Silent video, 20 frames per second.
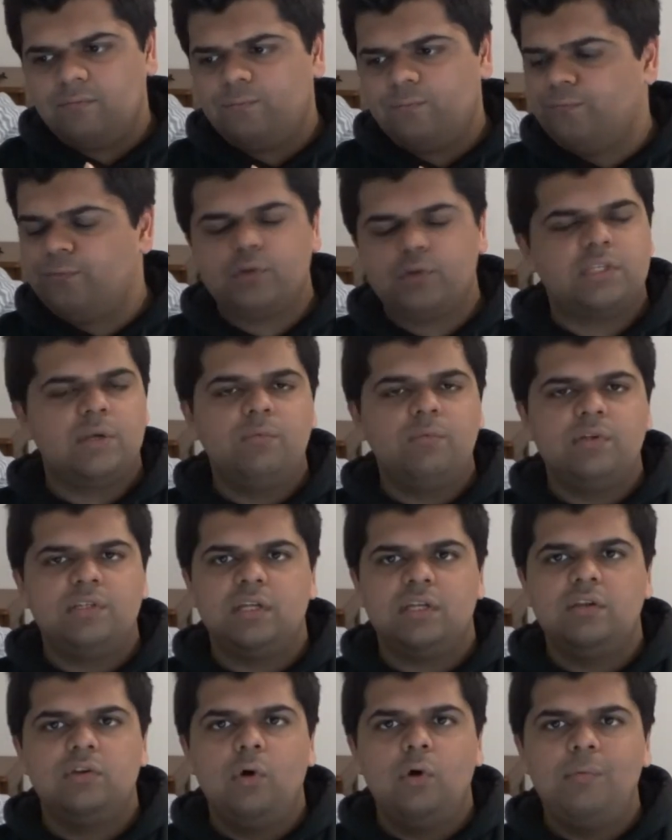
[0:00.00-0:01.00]
for some
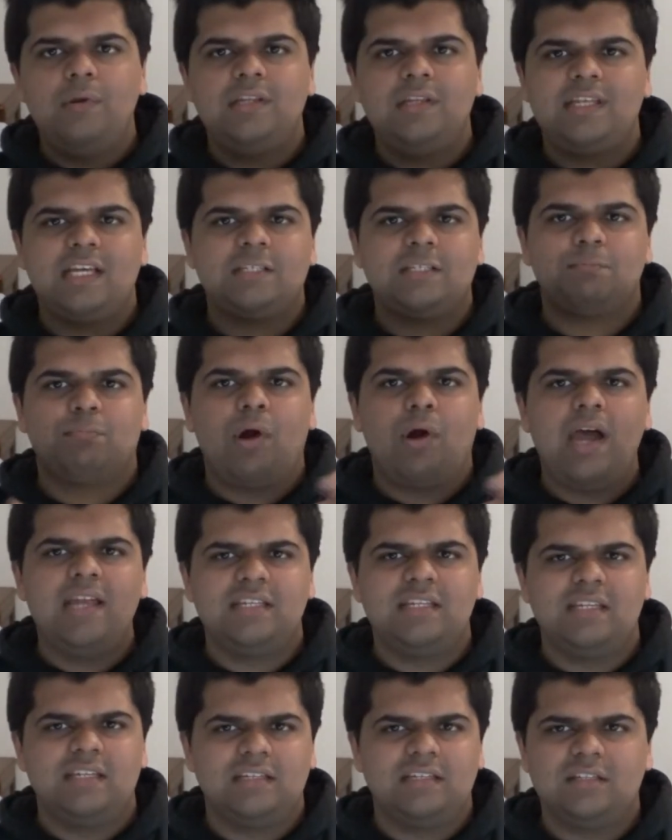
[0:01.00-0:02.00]
reason, nobody takes pride
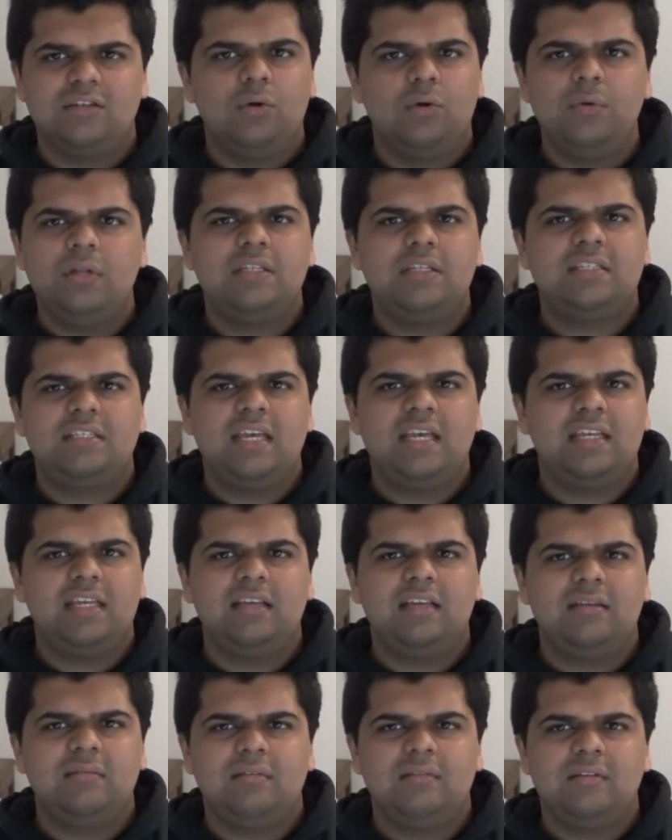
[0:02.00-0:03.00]
in it. Nobody's
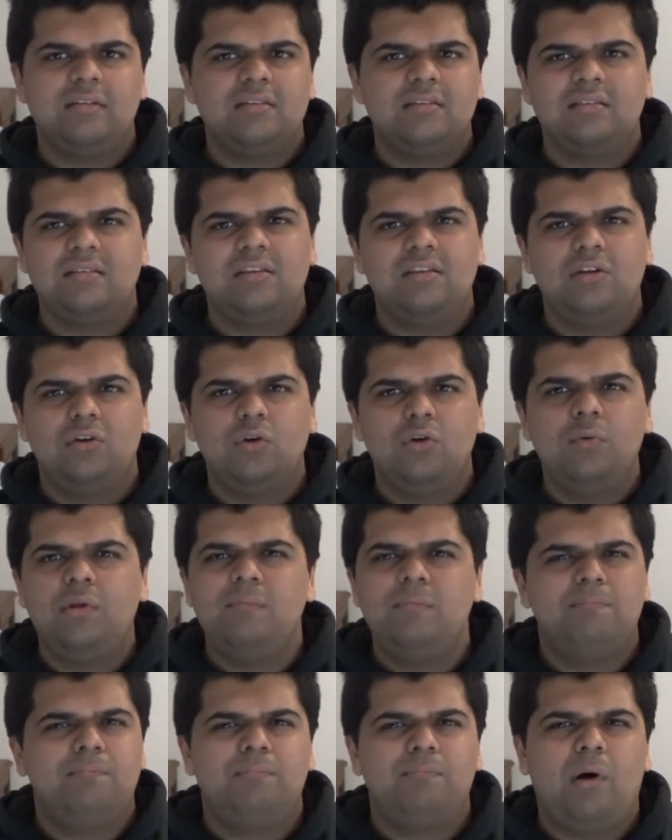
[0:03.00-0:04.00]
taking, you know,
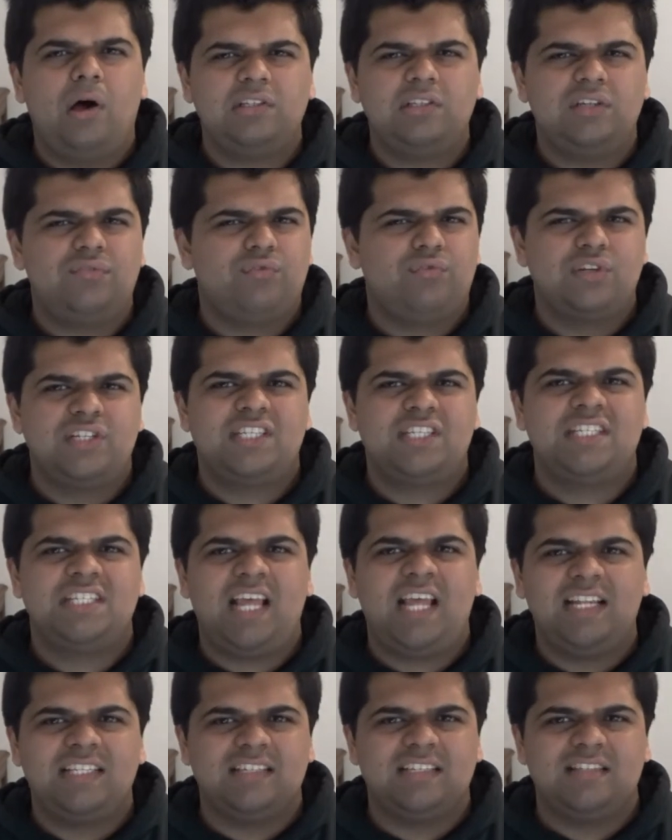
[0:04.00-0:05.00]
nobody bought it for
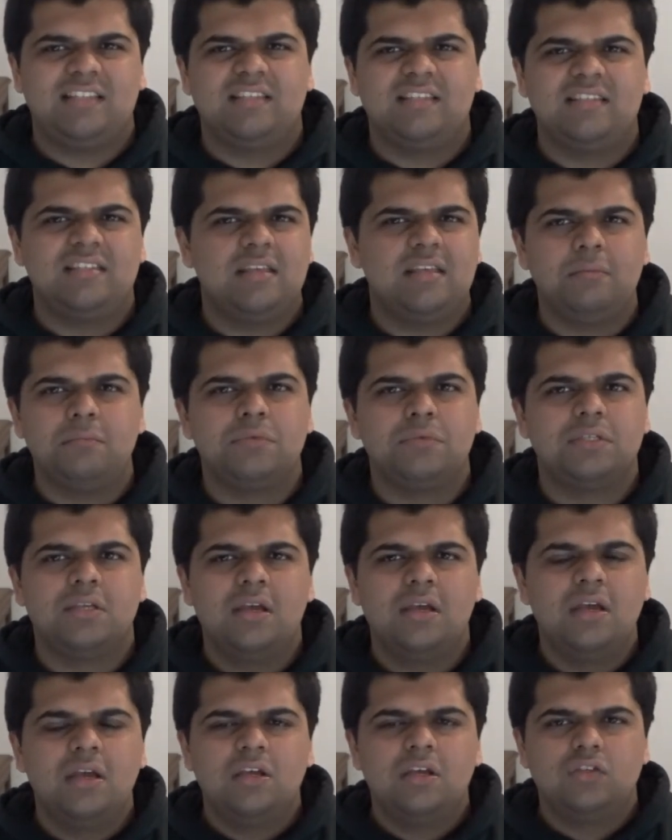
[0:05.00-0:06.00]
status, it seems.
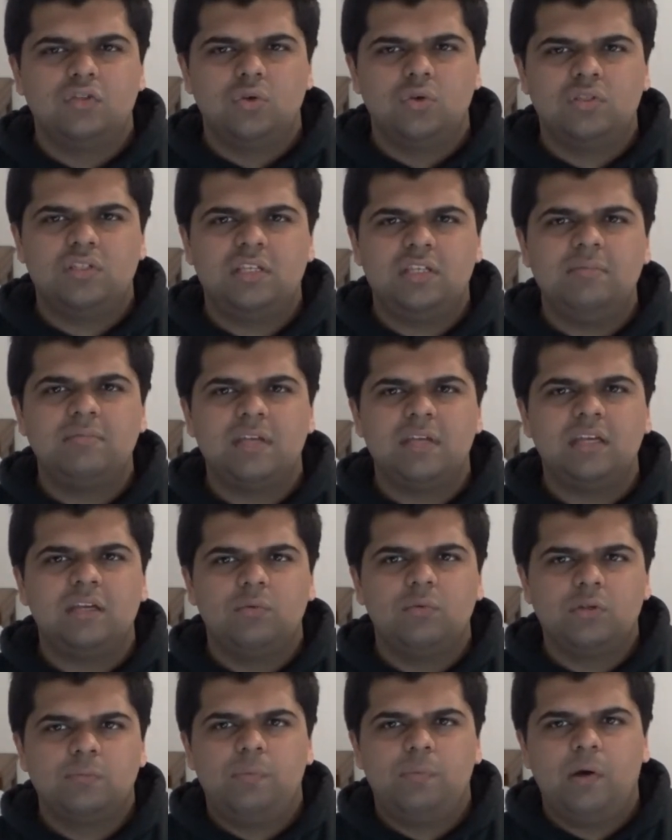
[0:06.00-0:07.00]
So it seems like it
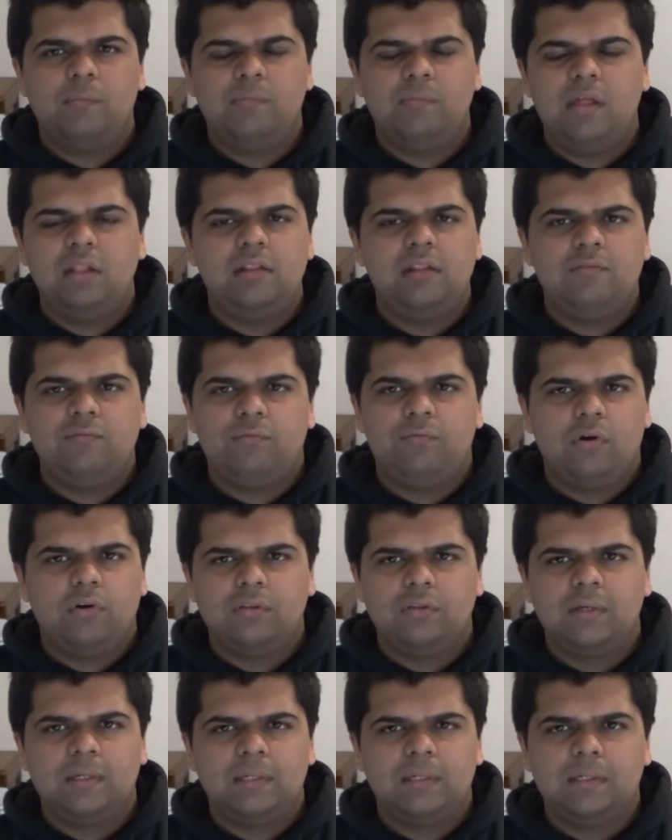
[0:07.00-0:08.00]
was bought mainly for
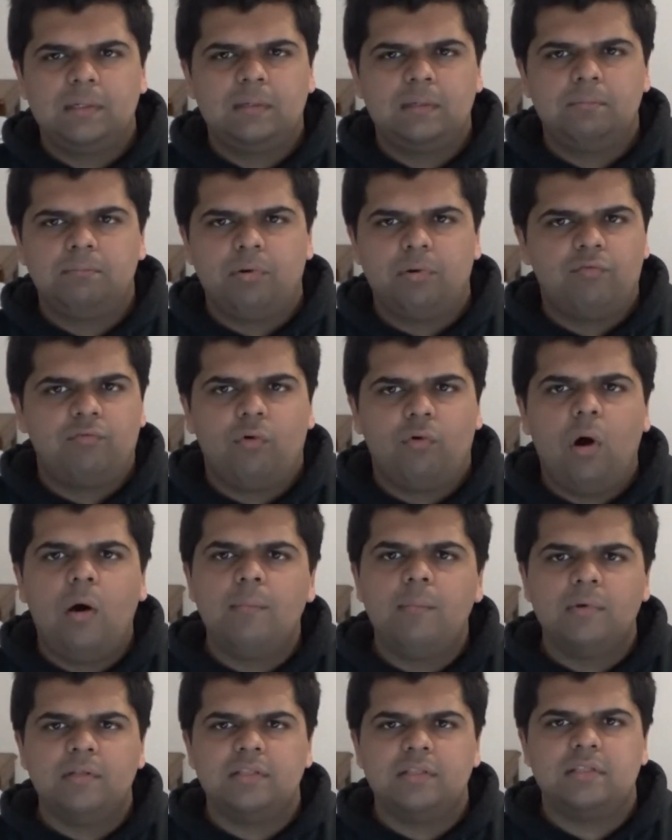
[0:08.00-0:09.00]
the
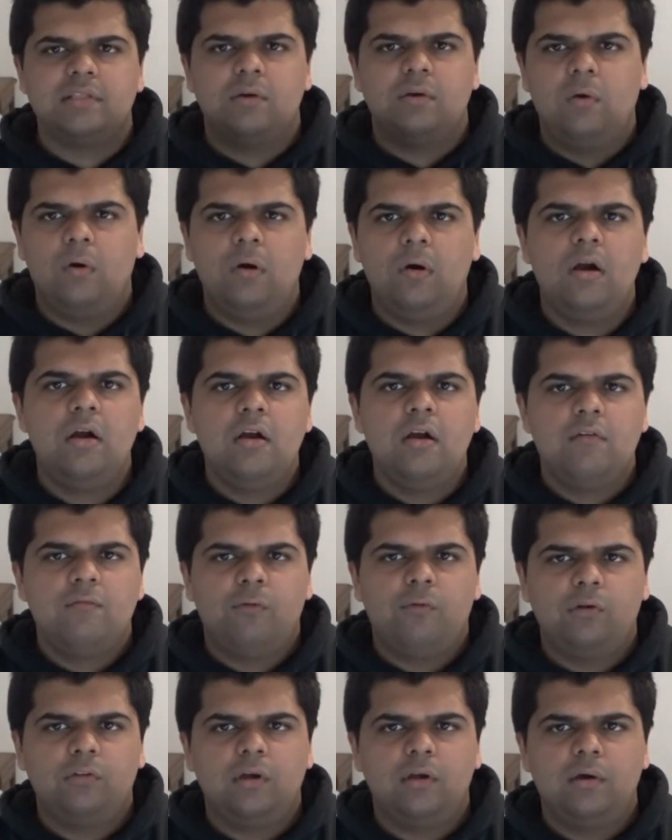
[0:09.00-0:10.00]
performance or
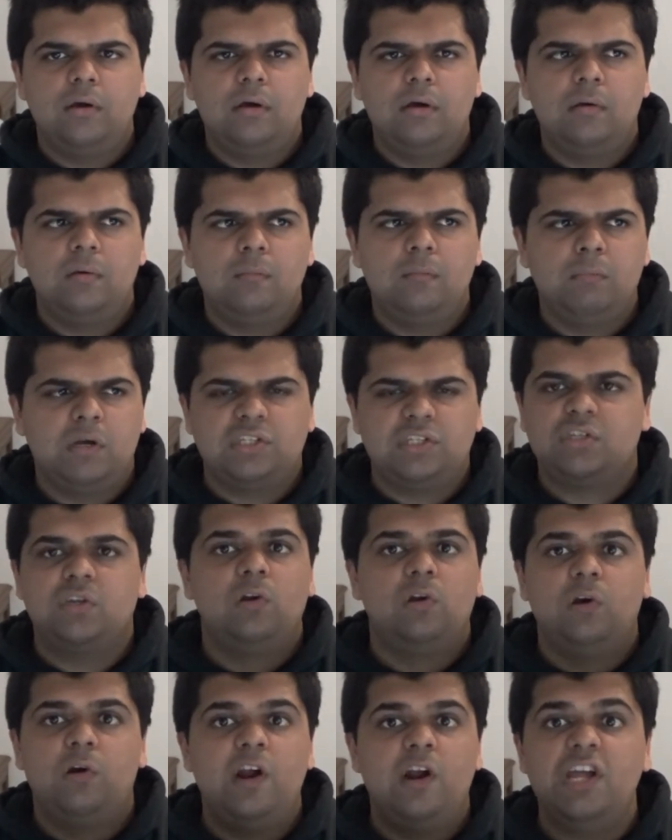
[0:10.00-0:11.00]
for the
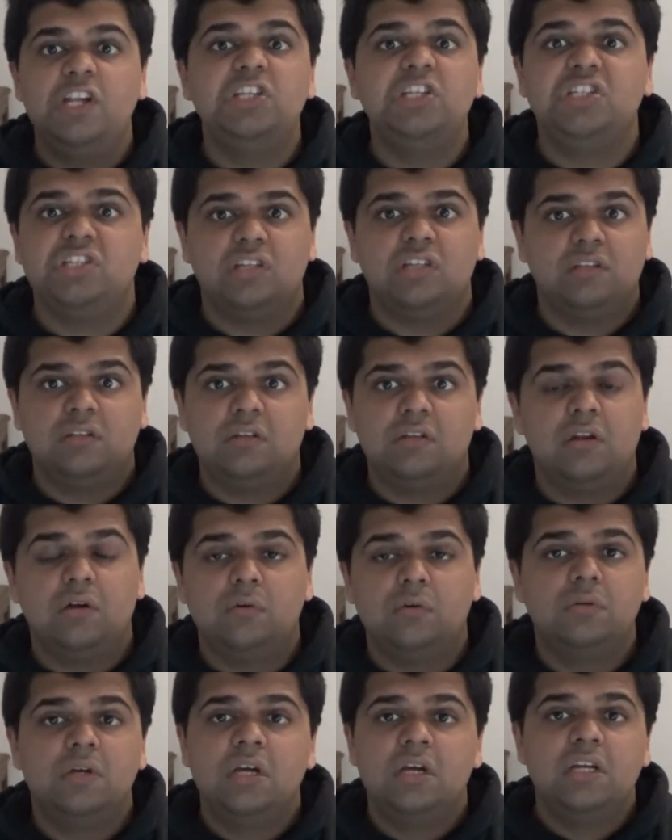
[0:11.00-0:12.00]
muscular engine, you
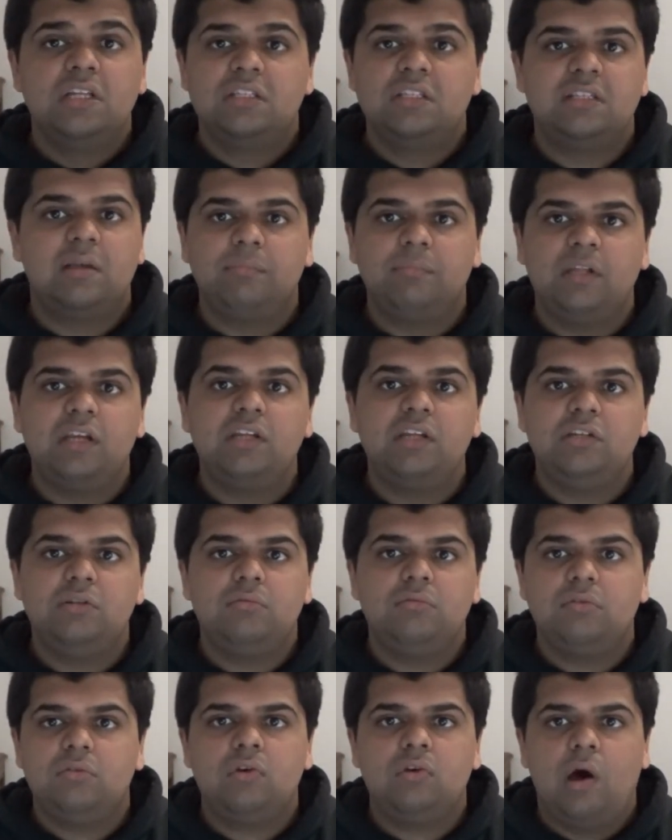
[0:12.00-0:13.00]
know?
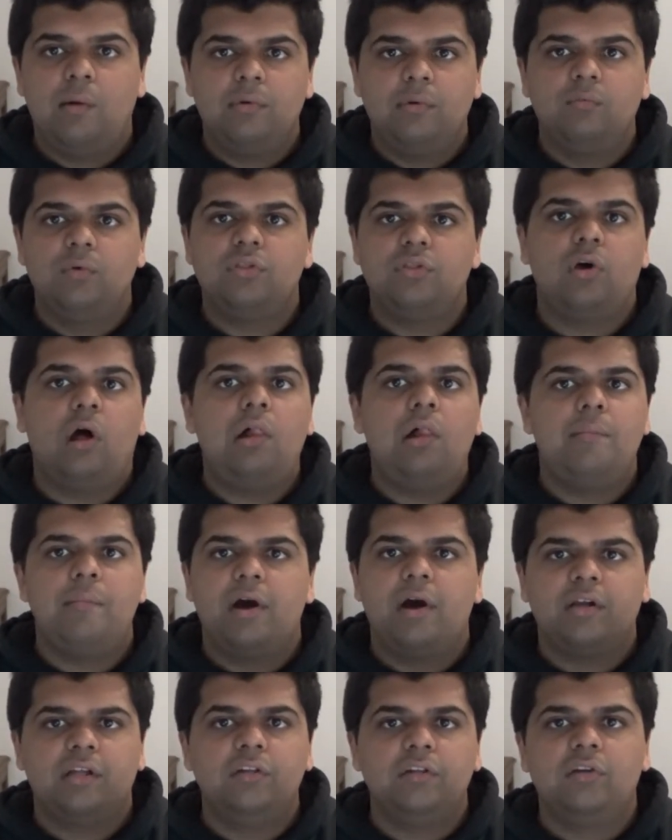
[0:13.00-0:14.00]
Something common with all
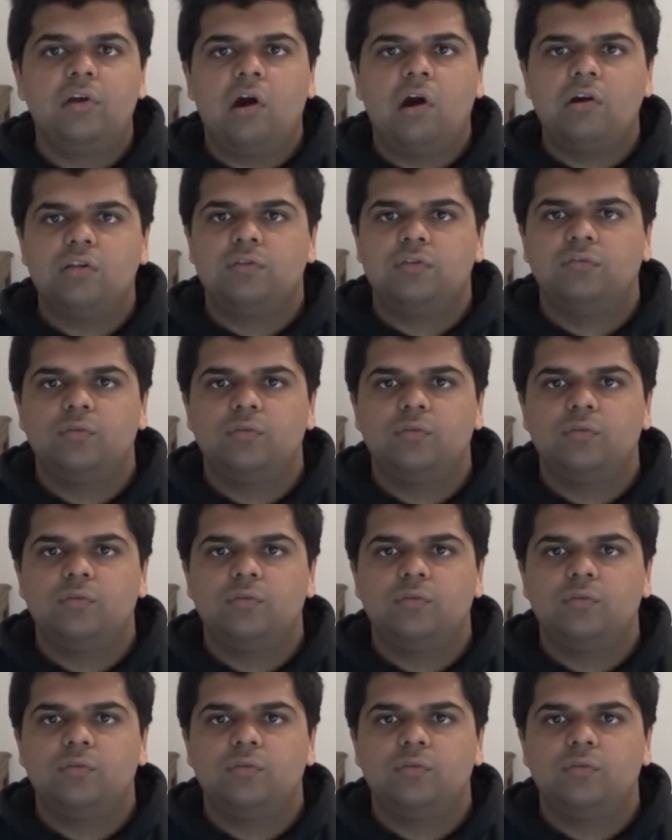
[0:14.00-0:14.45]
American cars of